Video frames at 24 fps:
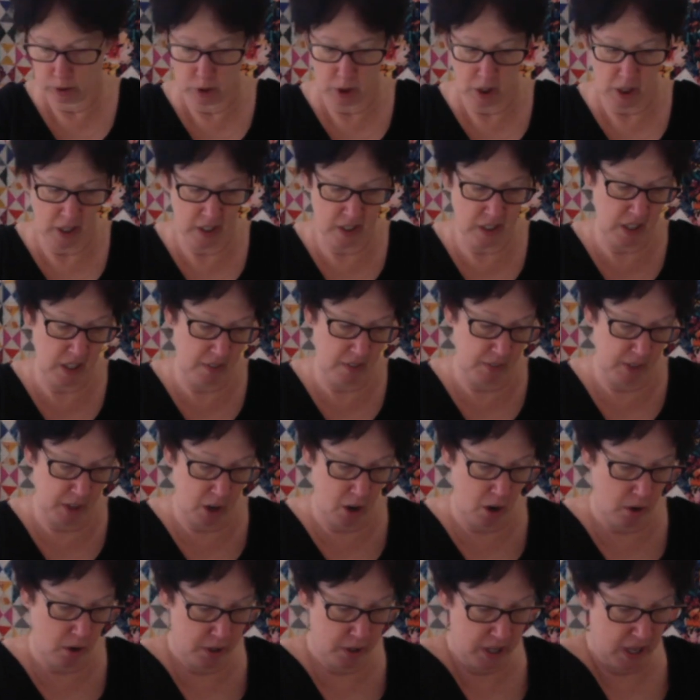I was having a
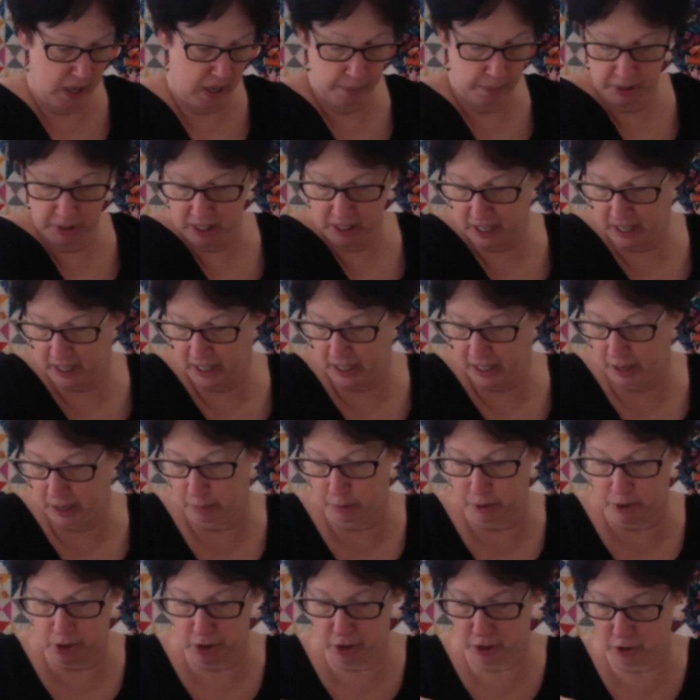hard time saying I
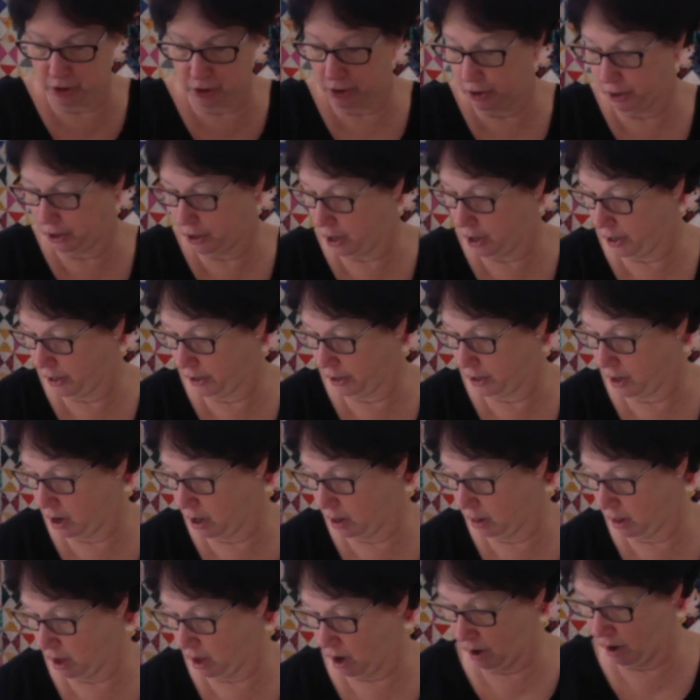was just going to cut it
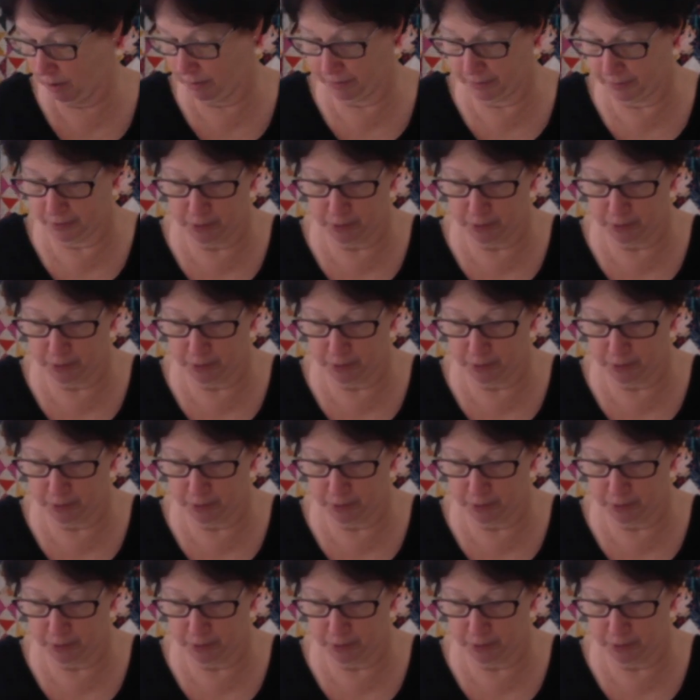all off.